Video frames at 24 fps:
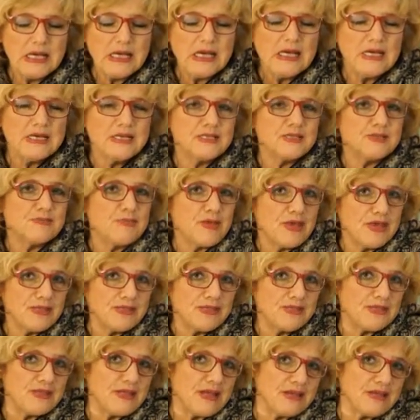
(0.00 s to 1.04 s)
He spends
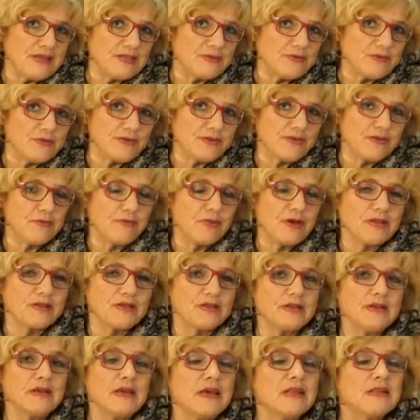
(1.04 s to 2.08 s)
the night with her
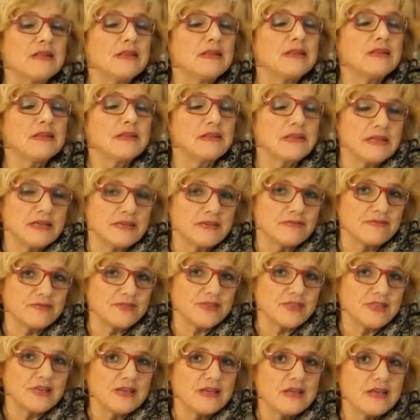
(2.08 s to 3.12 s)
mother and then he leaves.